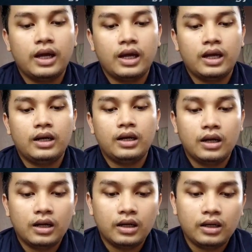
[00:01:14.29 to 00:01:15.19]
and
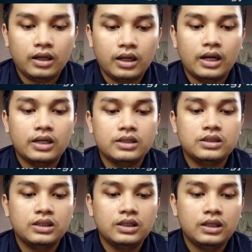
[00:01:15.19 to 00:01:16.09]
the
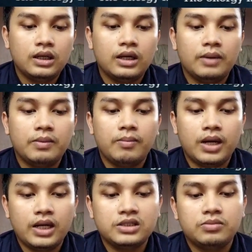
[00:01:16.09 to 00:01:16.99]
energy
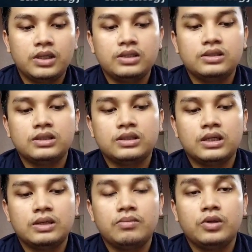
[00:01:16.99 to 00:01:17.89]
management
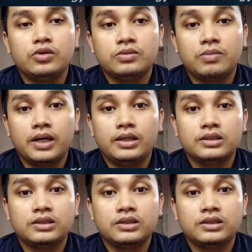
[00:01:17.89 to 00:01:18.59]
system used by the